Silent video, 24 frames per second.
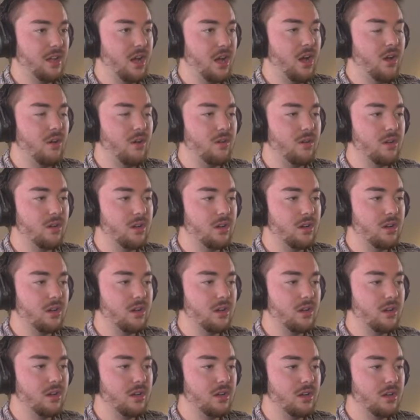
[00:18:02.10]
but they're also
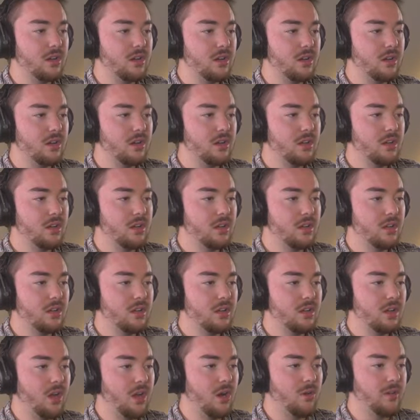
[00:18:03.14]
vacuums for the inside.
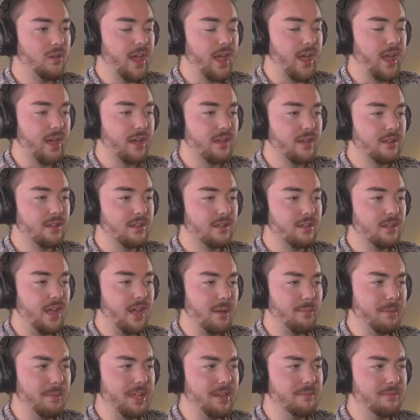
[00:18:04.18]
Oh, yeah.
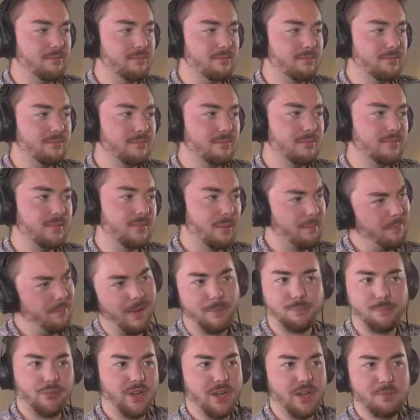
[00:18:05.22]
I mean,
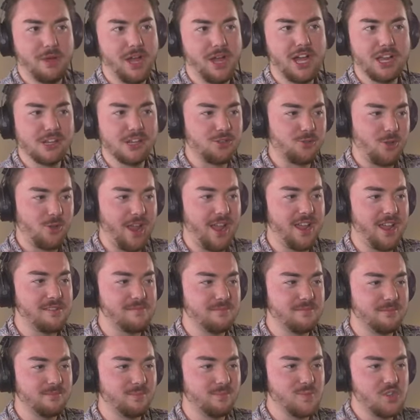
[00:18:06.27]
pretty much, right?
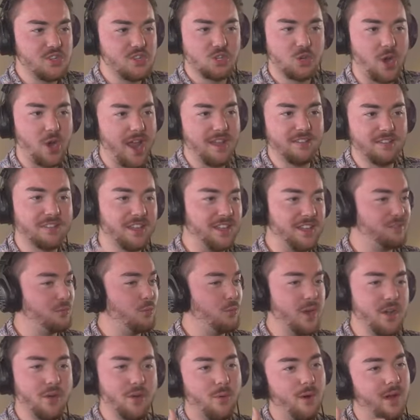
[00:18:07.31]
Just translates
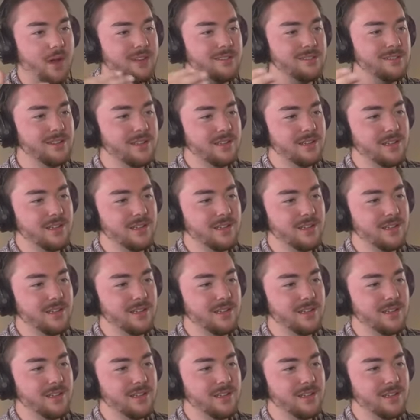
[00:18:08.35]
one-to-one.